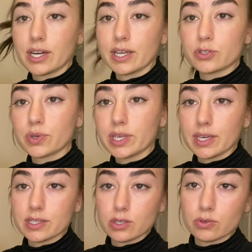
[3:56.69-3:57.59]
It's really
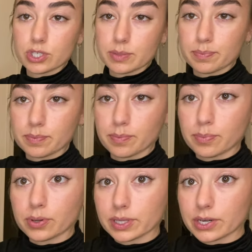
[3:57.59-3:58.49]
easy. You just
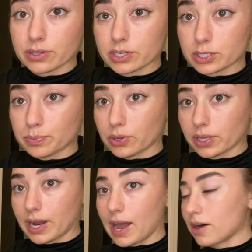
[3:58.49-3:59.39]
literally just pull
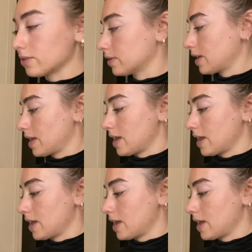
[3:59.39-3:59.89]
it out.